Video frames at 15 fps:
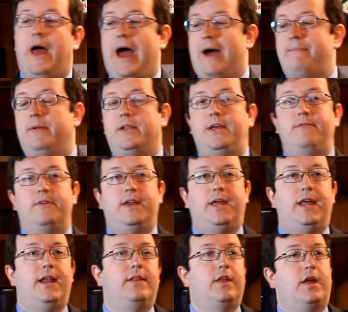I believe in
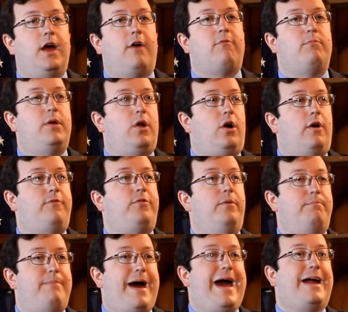getting the government off the
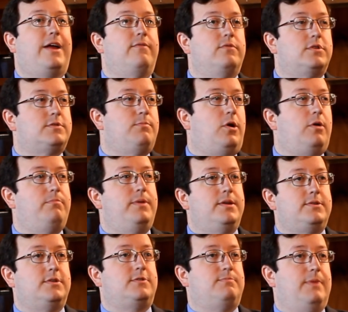back of the small
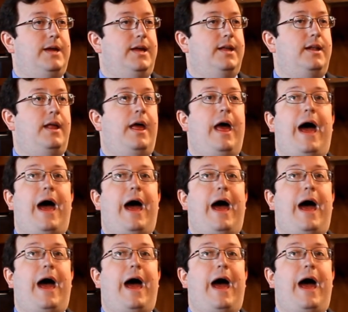businessman.